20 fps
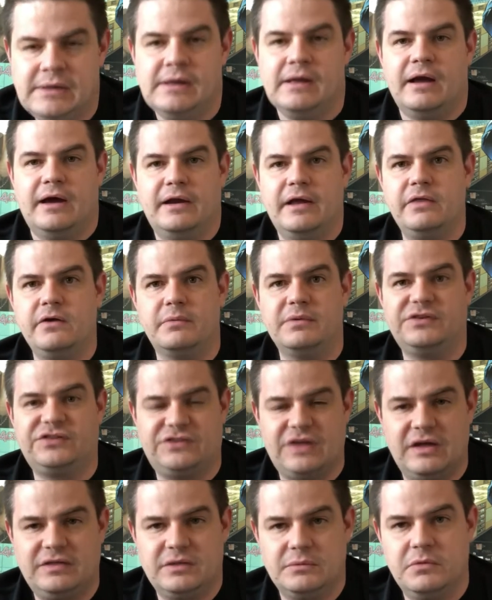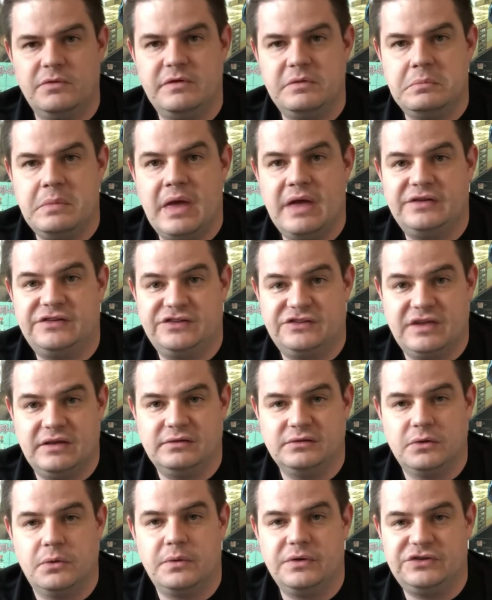Another mistake the movie makes is that
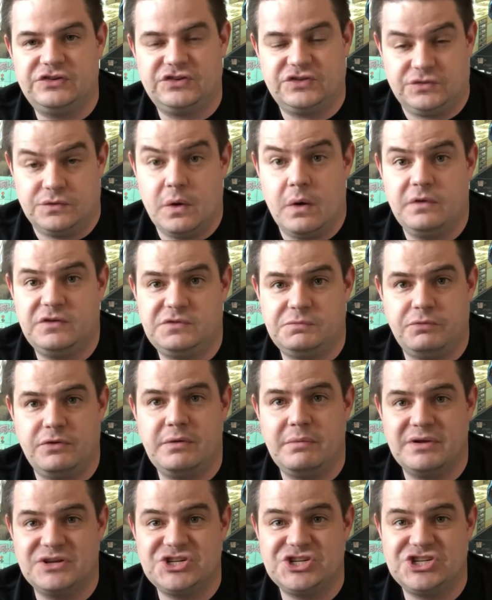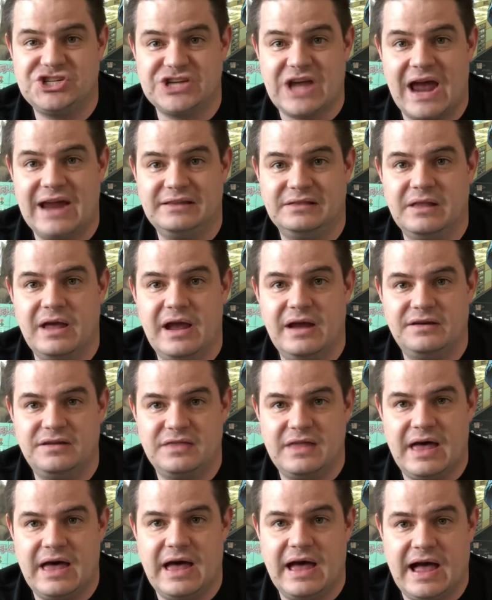Laurie Strode is pretty much sidelined in
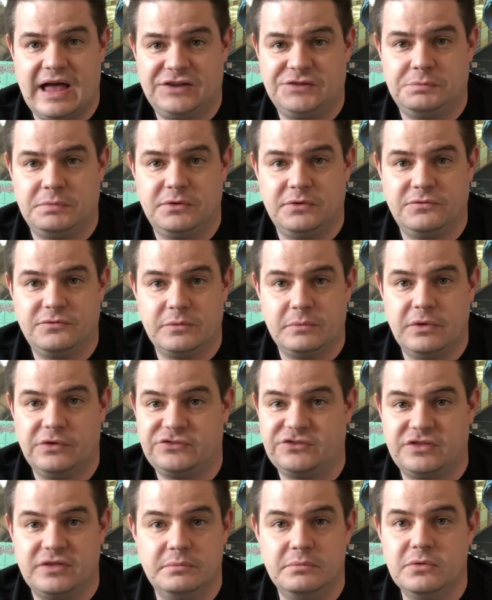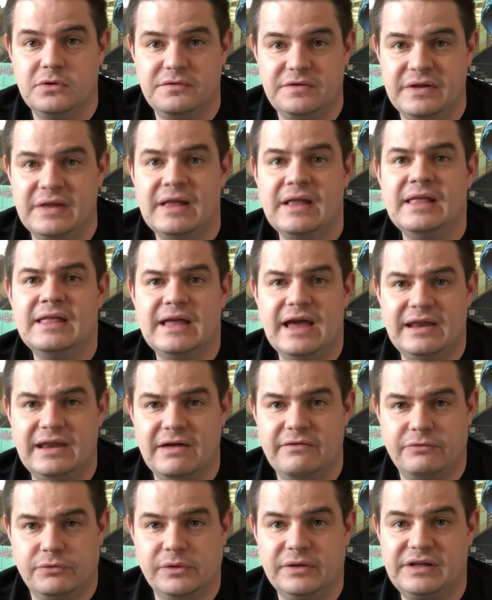the hospital for most of the movie and
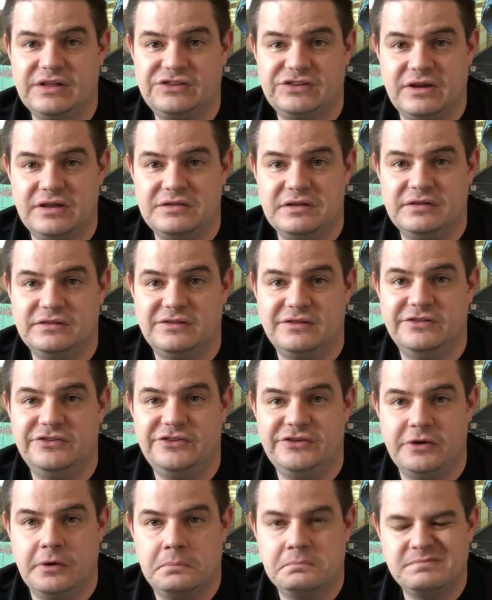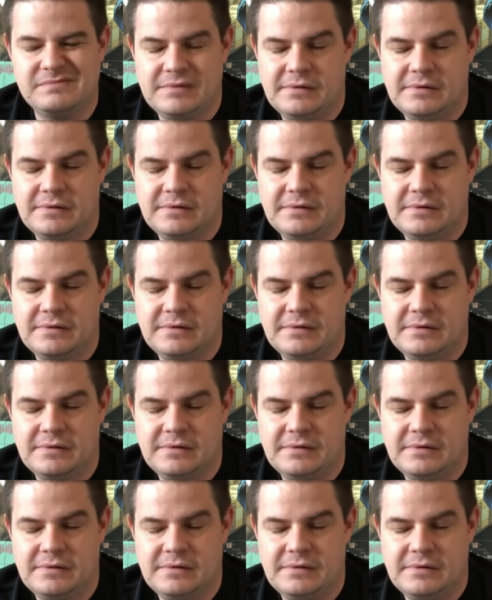never really gets anything to do.